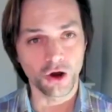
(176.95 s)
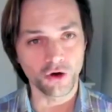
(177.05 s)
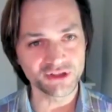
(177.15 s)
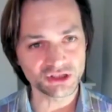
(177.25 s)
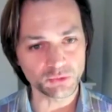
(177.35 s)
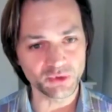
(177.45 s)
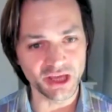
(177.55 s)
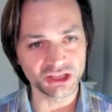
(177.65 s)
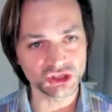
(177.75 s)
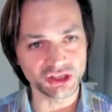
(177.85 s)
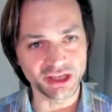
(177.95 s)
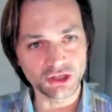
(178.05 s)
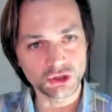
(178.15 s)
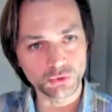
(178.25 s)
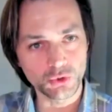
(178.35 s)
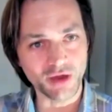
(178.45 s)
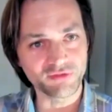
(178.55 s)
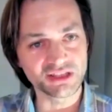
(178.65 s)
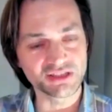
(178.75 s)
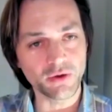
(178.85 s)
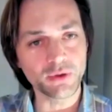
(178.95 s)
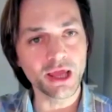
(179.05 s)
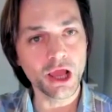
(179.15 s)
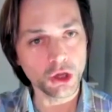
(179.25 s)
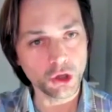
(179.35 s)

all this combination, and you have this very